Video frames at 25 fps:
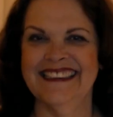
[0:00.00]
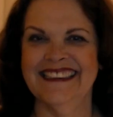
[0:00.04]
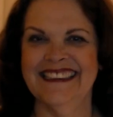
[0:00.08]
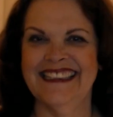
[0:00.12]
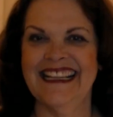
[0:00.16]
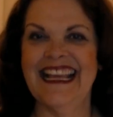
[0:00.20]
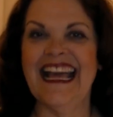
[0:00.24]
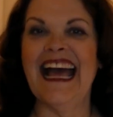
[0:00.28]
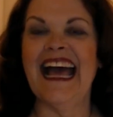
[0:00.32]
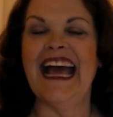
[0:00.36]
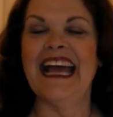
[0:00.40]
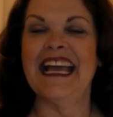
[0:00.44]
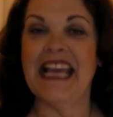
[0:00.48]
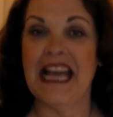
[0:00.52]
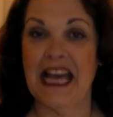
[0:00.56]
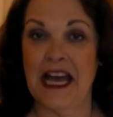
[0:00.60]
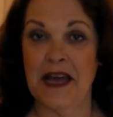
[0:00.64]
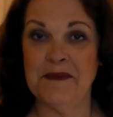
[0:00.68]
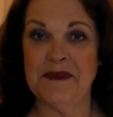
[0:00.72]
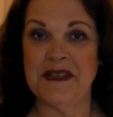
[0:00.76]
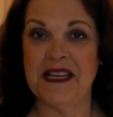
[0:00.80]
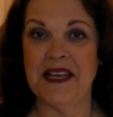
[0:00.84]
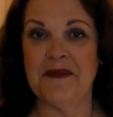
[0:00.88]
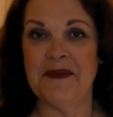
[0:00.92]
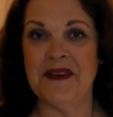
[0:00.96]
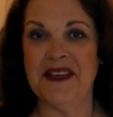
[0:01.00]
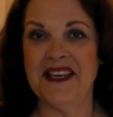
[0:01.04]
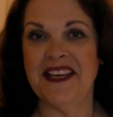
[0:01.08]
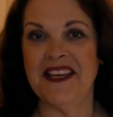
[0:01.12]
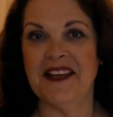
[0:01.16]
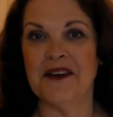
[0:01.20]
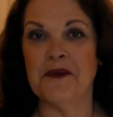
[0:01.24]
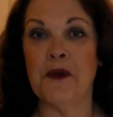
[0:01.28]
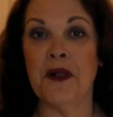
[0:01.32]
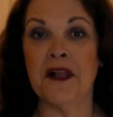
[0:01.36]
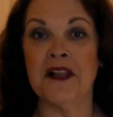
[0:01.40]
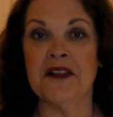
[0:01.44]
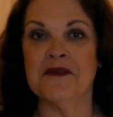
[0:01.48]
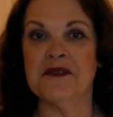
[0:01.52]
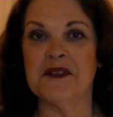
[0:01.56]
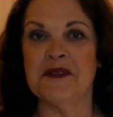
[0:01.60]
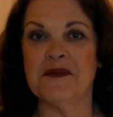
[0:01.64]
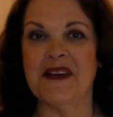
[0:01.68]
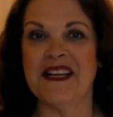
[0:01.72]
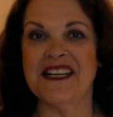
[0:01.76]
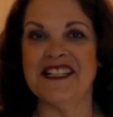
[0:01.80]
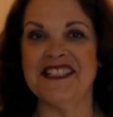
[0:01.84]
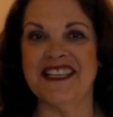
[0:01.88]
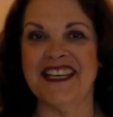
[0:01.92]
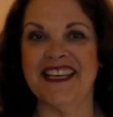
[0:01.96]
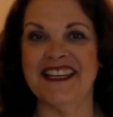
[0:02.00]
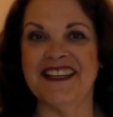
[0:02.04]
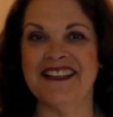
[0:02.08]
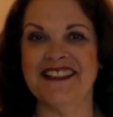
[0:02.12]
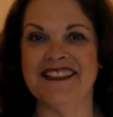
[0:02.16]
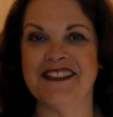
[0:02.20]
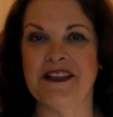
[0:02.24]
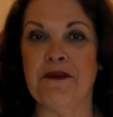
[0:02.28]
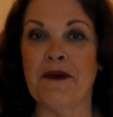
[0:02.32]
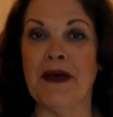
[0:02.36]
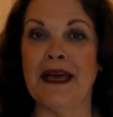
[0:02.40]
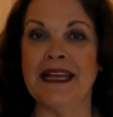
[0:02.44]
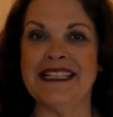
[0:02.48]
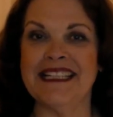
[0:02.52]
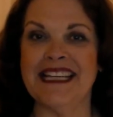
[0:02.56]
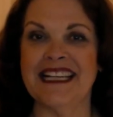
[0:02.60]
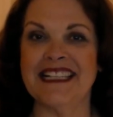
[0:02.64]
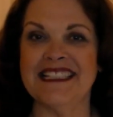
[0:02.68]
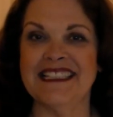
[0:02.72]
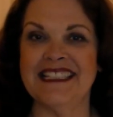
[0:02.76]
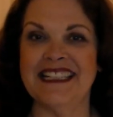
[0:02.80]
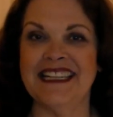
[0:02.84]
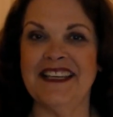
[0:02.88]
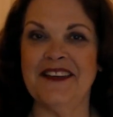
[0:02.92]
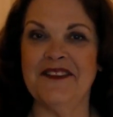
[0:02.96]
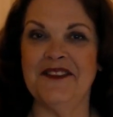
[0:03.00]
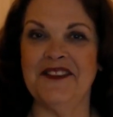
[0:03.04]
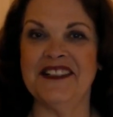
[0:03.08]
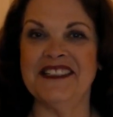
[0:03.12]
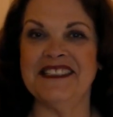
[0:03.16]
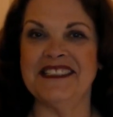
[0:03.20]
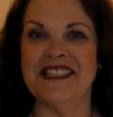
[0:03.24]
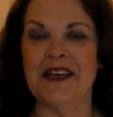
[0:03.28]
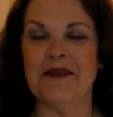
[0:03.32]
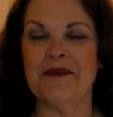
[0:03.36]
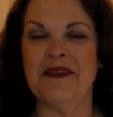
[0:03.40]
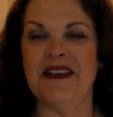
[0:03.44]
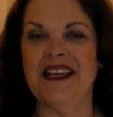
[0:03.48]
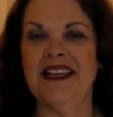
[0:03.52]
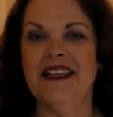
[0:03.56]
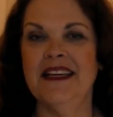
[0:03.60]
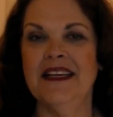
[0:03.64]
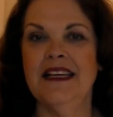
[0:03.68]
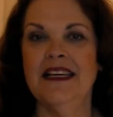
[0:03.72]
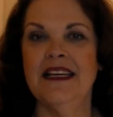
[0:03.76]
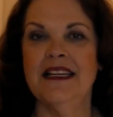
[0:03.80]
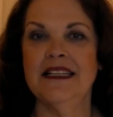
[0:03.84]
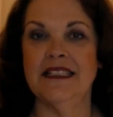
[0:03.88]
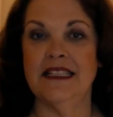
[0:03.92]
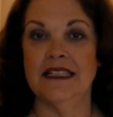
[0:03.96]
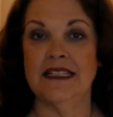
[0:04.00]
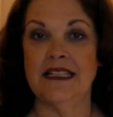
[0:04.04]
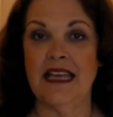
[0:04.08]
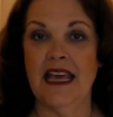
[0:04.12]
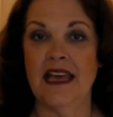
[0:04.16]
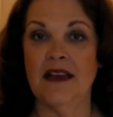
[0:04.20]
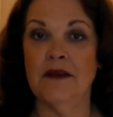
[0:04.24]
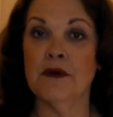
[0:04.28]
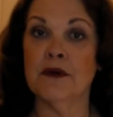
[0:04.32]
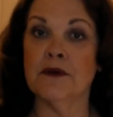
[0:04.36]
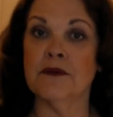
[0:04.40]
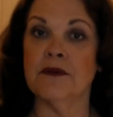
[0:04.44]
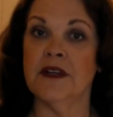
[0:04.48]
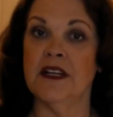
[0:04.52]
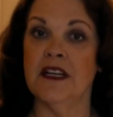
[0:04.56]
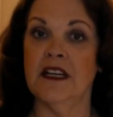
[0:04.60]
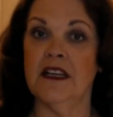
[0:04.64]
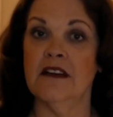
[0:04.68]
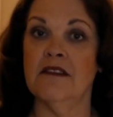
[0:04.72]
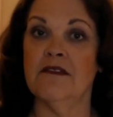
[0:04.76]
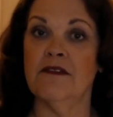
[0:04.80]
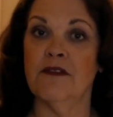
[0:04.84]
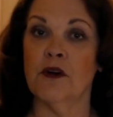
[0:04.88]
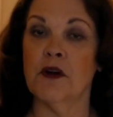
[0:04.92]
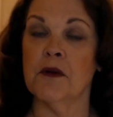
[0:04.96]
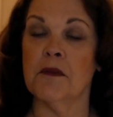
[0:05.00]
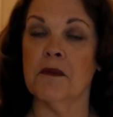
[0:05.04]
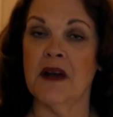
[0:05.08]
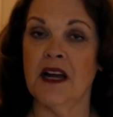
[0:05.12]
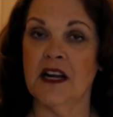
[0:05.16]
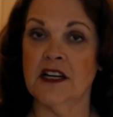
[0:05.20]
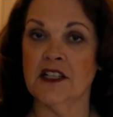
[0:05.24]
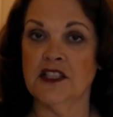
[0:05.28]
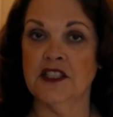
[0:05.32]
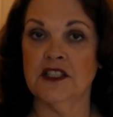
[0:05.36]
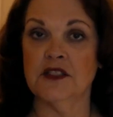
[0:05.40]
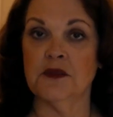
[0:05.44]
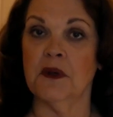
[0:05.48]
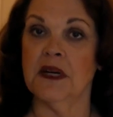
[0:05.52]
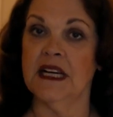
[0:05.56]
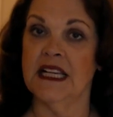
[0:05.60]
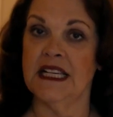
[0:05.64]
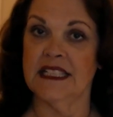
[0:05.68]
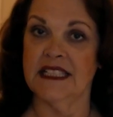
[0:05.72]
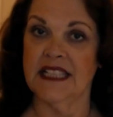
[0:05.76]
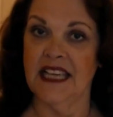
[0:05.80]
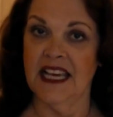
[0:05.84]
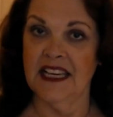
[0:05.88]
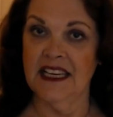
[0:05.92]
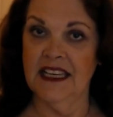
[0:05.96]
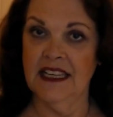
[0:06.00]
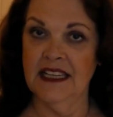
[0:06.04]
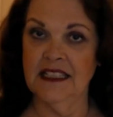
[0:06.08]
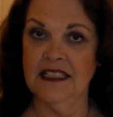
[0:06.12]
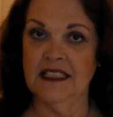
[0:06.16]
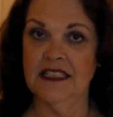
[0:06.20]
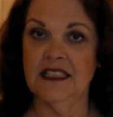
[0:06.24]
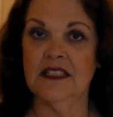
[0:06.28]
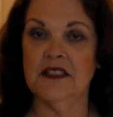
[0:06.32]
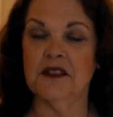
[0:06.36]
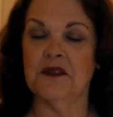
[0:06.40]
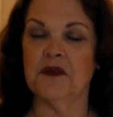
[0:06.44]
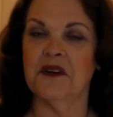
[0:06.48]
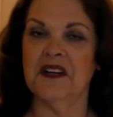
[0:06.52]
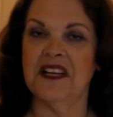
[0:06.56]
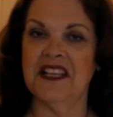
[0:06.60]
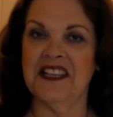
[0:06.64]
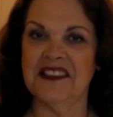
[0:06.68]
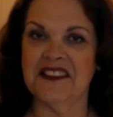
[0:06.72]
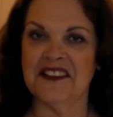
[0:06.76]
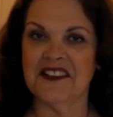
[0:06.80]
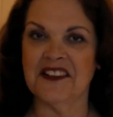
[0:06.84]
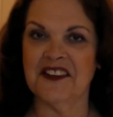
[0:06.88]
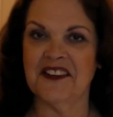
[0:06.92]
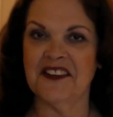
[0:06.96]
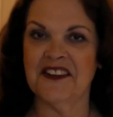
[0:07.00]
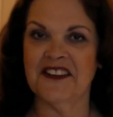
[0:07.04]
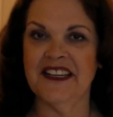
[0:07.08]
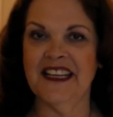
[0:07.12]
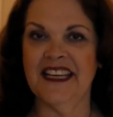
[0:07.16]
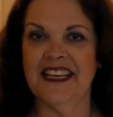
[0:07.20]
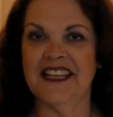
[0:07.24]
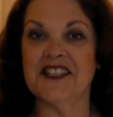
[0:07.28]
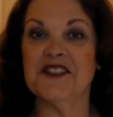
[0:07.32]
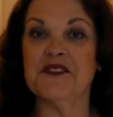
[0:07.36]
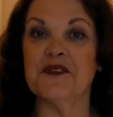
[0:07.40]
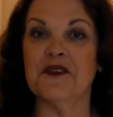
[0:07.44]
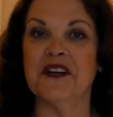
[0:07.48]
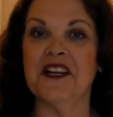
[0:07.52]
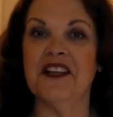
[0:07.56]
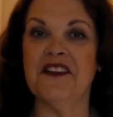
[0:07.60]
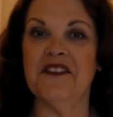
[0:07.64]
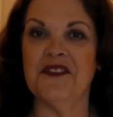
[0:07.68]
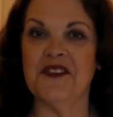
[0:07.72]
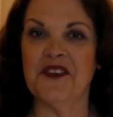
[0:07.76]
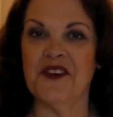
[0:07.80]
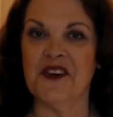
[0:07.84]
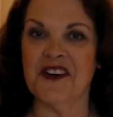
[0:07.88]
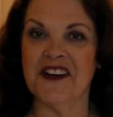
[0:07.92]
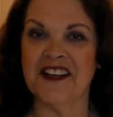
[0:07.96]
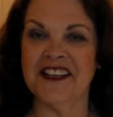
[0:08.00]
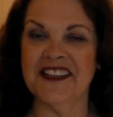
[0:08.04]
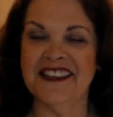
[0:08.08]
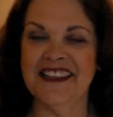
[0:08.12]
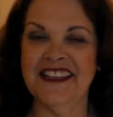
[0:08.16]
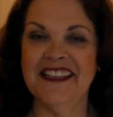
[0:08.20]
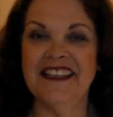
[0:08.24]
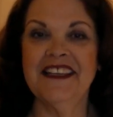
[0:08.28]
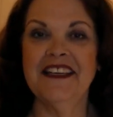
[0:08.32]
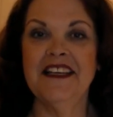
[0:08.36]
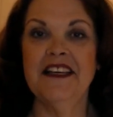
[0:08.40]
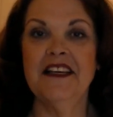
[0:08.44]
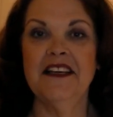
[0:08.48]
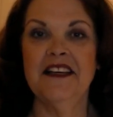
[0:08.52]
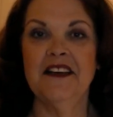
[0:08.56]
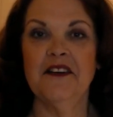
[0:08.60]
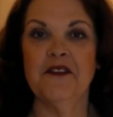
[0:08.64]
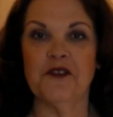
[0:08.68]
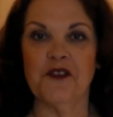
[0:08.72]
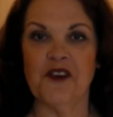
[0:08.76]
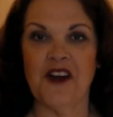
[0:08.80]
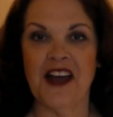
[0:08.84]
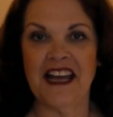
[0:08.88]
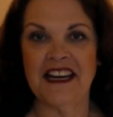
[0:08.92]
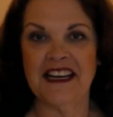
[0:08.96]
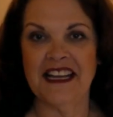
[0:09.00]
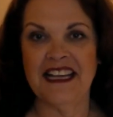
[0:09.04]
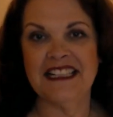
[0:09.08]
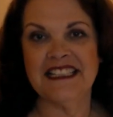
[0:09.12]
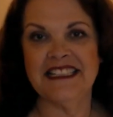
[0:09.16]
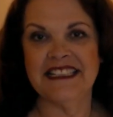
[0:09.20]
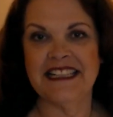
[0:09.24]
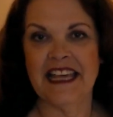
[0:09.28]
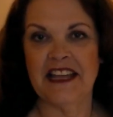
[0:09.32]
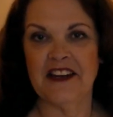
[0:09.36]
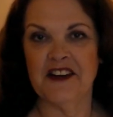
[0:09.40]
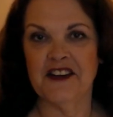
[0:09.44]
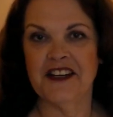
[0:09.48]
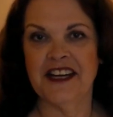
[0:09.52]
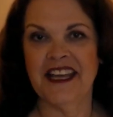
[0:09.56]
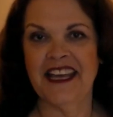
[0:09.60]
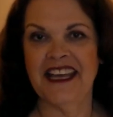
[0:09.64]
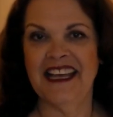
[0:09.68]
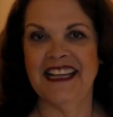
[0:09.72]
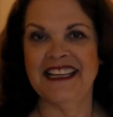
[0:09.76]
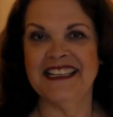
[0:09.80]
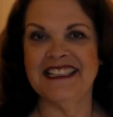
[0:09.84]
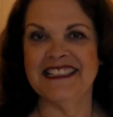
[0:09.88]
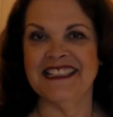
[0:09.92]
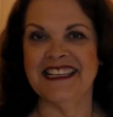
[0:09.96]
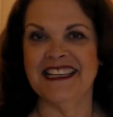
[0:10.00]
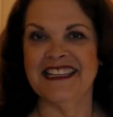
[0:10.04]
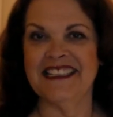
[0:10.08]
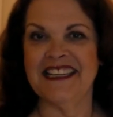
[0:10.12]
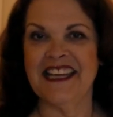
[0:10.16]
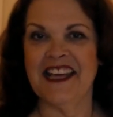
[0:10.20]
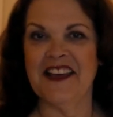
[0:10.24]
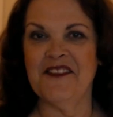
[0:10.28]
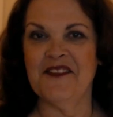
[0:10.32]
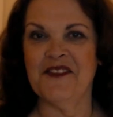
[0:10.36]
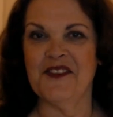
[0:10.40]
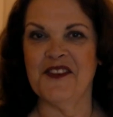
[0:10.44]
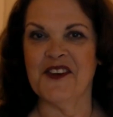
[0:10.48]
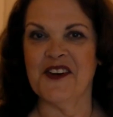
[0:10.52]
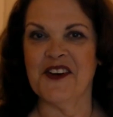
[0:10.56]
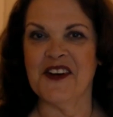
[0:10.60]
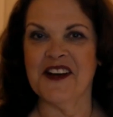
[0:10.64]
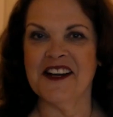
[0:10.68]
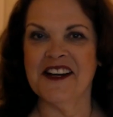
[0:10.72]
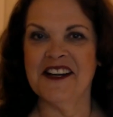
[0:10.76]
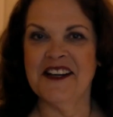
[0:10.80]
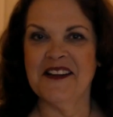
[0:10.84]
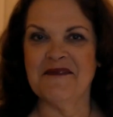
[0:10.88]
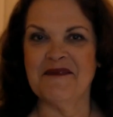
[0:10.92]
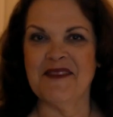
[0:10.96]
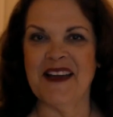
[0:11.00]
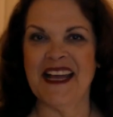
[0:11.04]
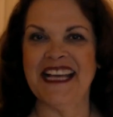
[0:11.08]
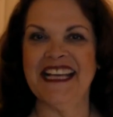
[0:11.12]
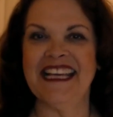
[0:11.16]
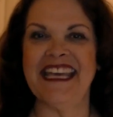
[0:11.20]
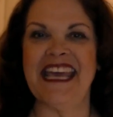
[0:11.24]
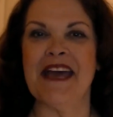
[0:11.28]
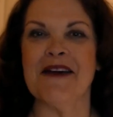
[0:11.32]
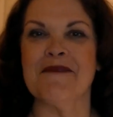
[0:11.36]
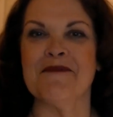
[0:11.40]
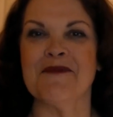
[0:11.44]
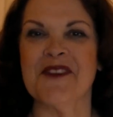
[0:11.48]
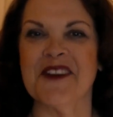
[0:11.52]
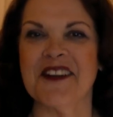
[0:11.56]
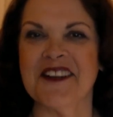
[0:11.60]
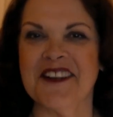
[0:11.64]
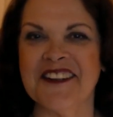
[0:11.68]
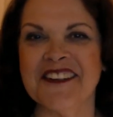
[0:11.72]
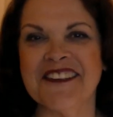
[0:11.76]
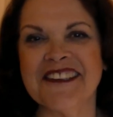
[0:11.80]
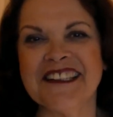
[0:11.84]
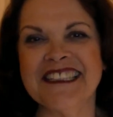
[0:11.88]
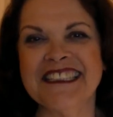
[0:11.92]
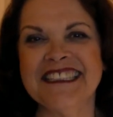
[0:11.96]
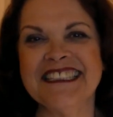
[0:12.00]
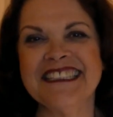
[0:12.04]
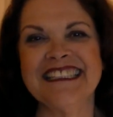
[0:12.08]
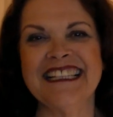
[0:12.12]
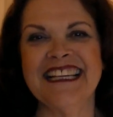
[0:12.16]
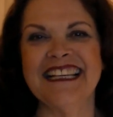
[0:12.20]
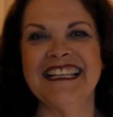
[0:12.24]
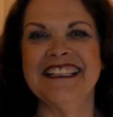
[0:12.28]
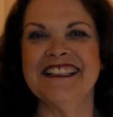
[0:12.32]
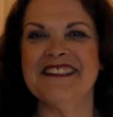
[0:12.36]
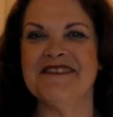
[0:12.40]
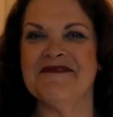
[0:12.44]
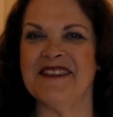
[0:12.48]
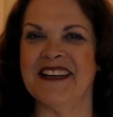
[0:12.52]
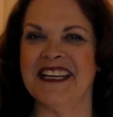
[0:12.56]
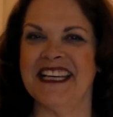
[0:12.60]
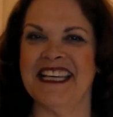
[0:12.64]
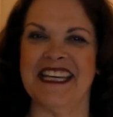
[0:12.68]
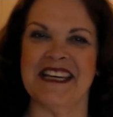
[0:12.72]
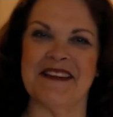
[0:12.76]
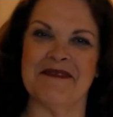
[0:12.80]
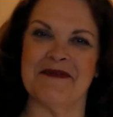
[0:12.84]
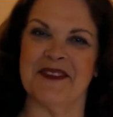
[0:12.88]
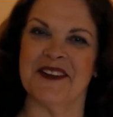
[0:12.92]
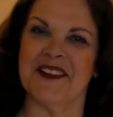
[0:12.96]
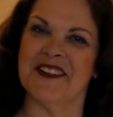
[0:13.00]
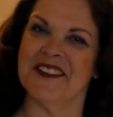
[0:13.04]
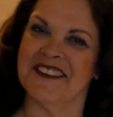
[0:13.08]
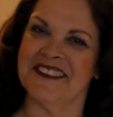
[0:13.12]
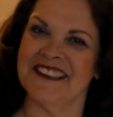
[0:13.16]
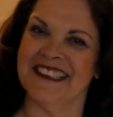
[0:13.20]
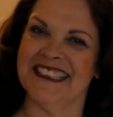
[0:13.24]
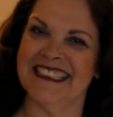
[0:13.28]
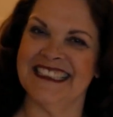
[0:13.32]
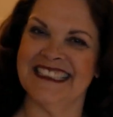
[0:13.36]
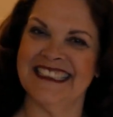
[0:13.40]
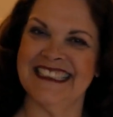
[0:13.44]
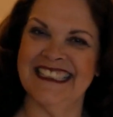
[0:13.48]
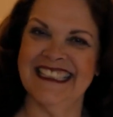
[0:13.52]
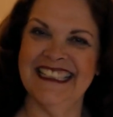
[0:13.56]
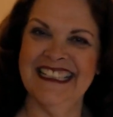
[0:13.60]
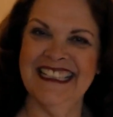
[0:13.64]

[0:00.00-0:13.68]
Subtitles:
Hi, I'm Debbie, and welcome to my channel, Divine Destiny with Debbie. Today we're reading for March 22nd, 23rd, and 24th, Friday, Saturday, and Sunday for my Capricorns. Hello, my Capricorns.